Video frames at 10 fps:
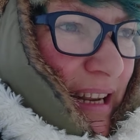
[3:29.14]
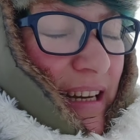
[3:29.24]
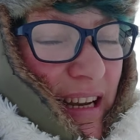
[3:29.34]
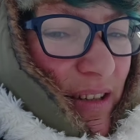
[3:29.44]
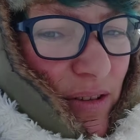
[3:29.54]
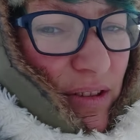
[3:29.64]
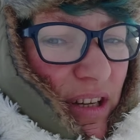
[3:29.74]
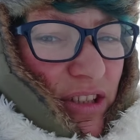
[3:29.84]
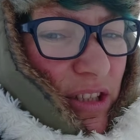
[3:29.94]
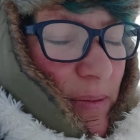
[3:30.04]
And I know
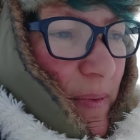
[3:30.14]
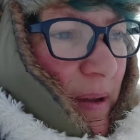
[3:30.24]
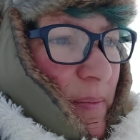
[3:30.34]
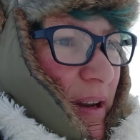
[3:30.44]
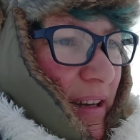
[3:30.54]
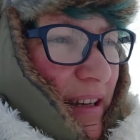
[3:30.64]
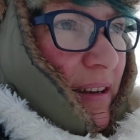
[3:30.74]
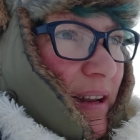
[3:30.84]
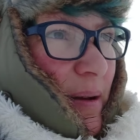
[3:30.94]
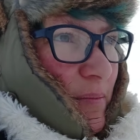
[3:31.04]
not just me, but
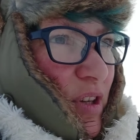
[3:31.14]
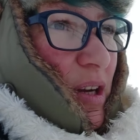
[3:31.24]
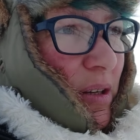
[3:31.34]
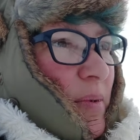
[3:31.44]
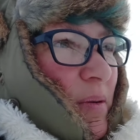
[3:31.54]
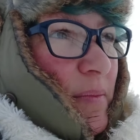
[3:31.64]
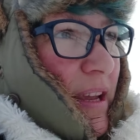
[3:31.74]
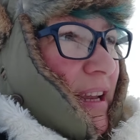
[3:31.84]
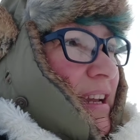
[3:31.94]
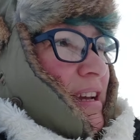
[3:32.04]
I'm talking about
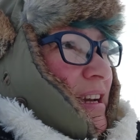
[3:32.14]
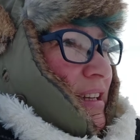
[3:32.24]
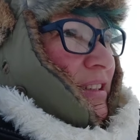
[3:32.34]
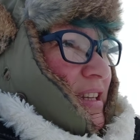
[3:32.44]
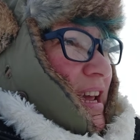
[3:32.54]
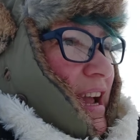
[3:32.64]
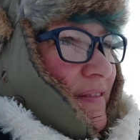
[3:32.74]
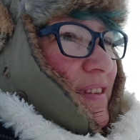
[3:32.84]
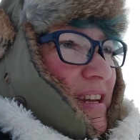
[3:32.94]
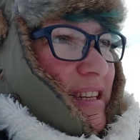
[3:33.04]
me. So to
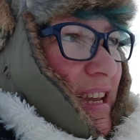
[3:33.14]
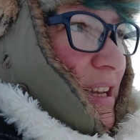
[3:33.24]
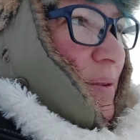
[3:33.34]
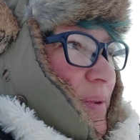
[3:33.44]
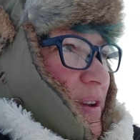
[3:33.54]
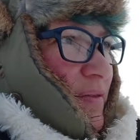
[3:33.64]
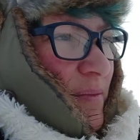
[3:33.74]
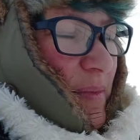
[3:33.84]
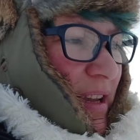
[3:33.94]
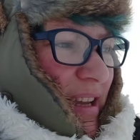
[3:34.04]
have that taken away
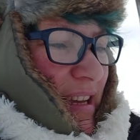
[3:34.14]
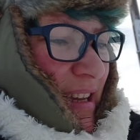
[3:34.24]
from me,